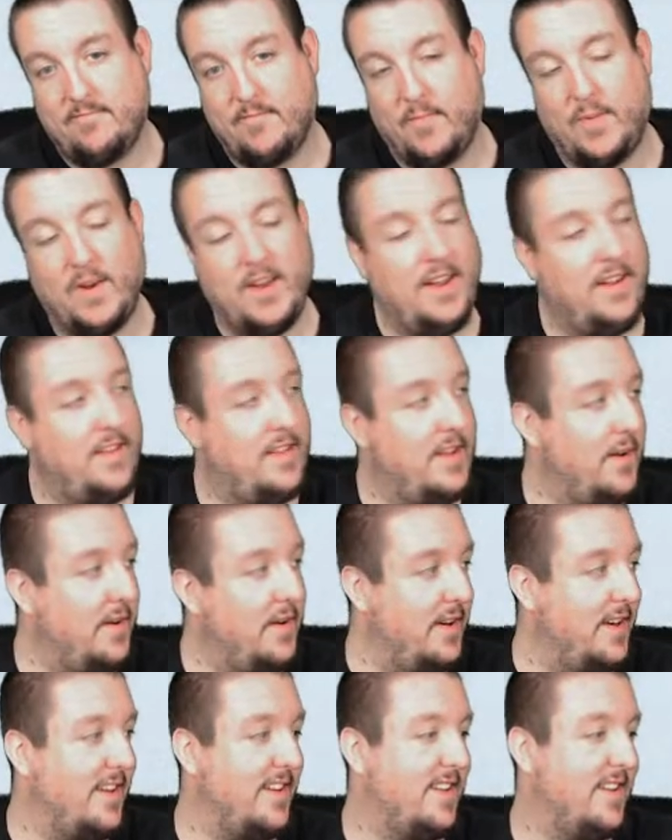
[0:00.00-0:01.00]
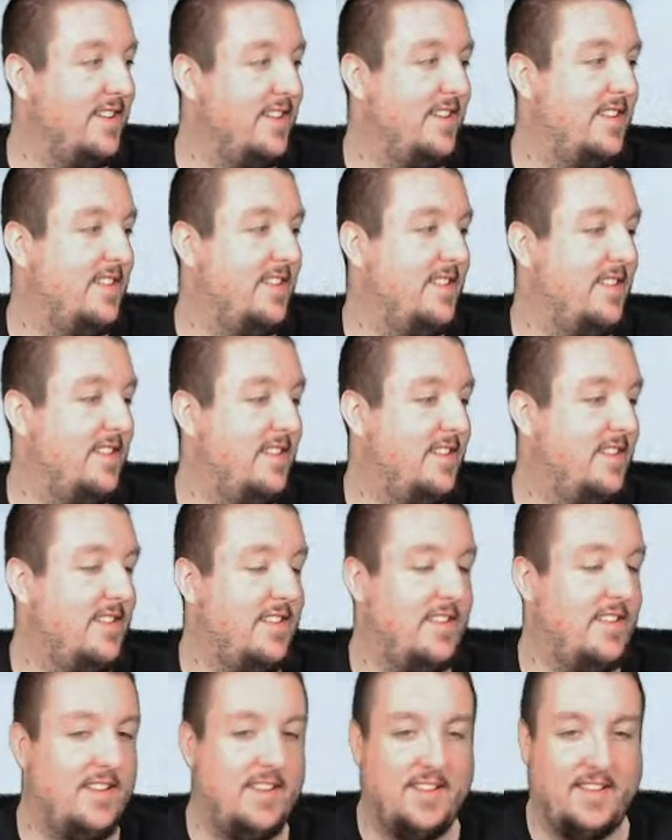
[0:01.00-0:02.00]
What are you doing? Getting some
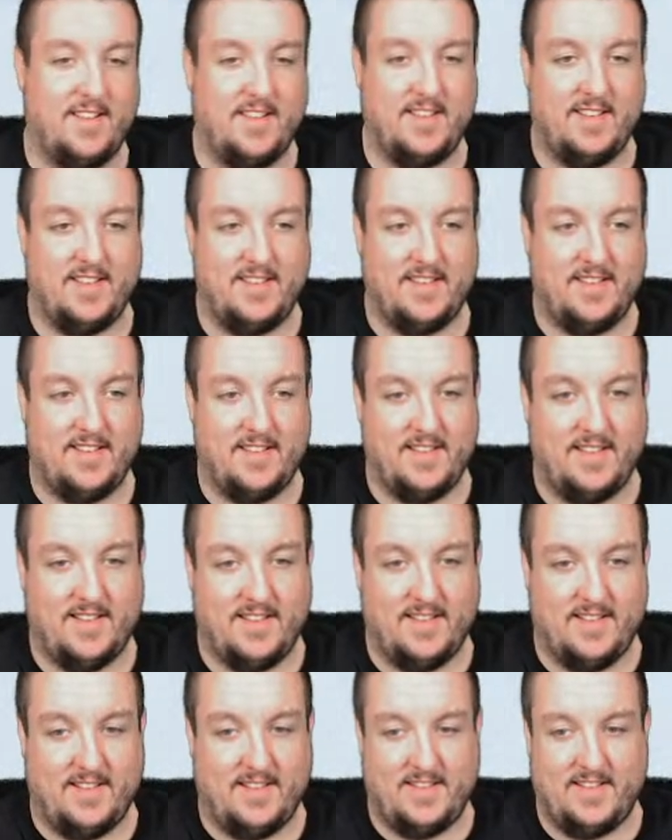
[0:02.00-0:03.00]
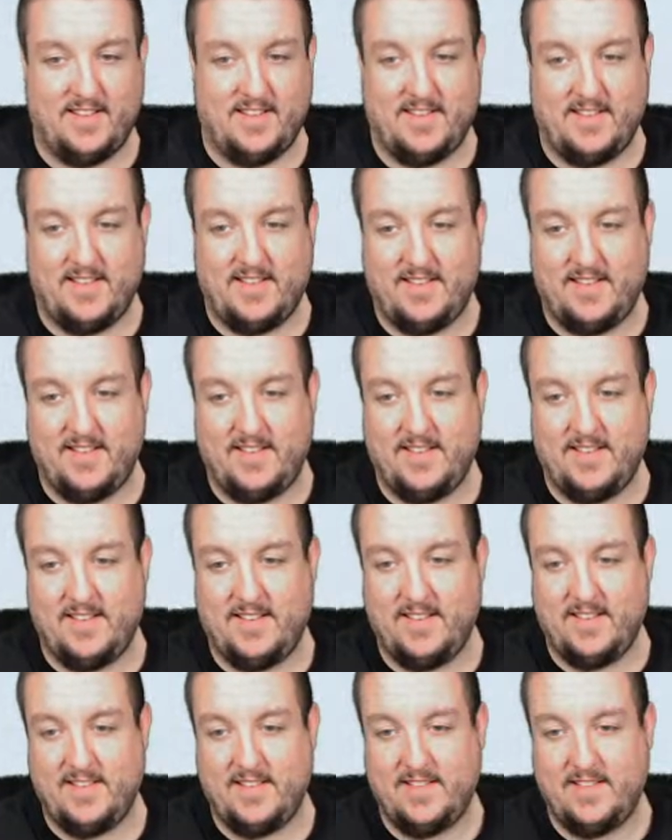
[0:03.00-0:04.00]
hangers for your shirts.
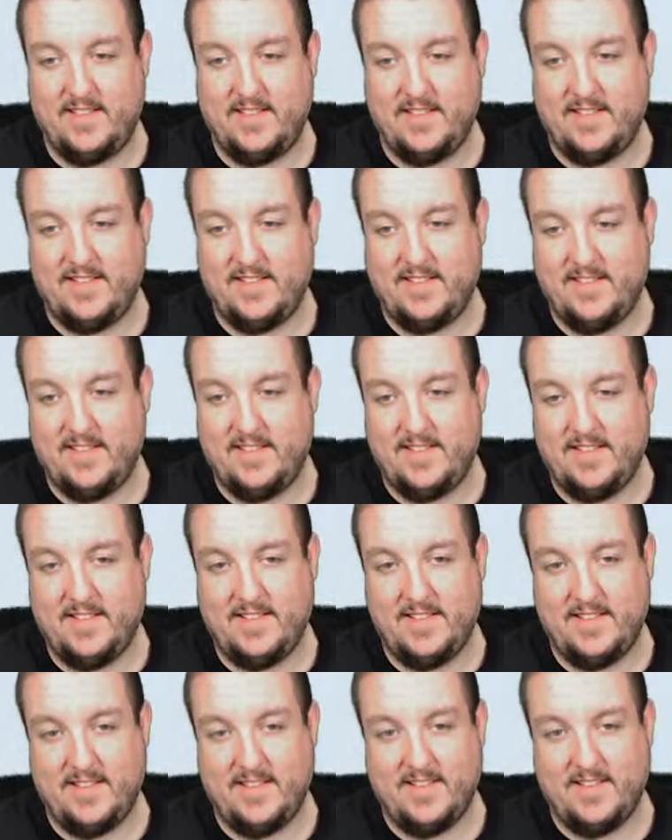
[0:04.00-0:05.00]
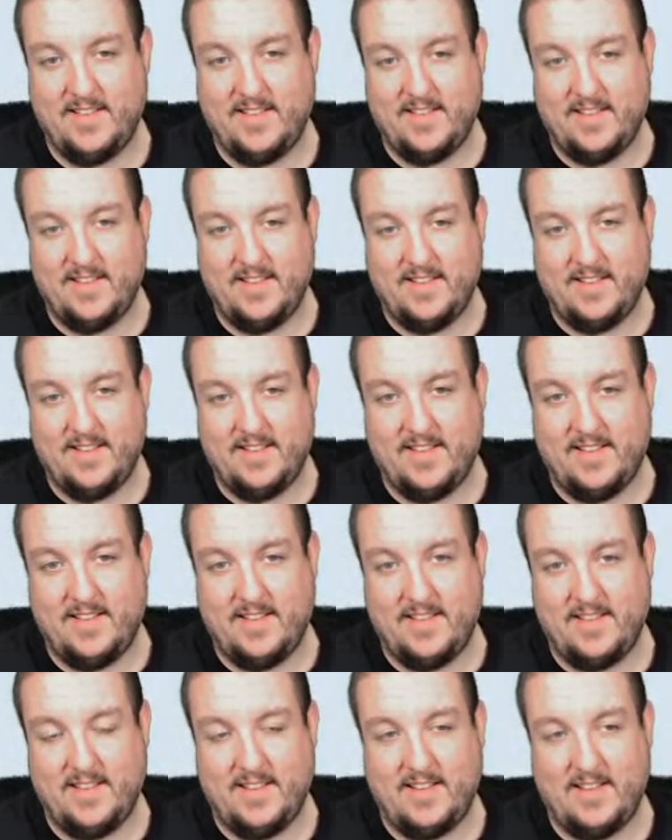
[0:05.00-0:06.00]
Because, like, I swear.
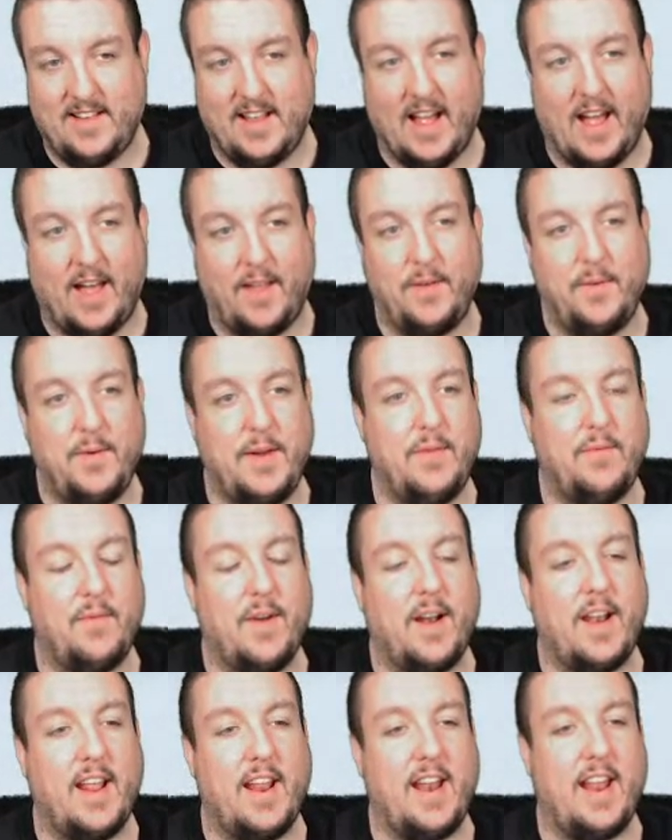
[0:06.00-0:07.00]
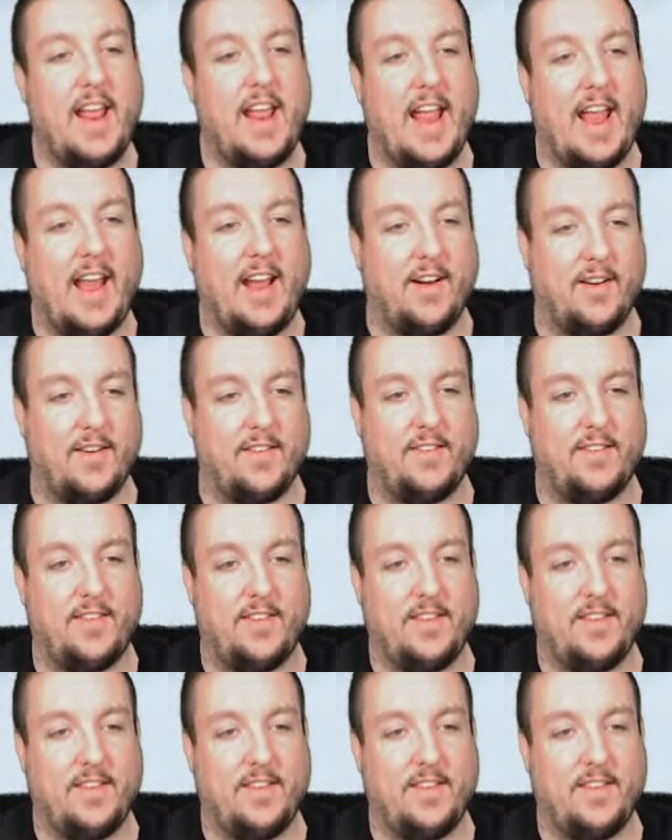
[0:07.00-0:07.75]
How do we run out of hangers? I don't know.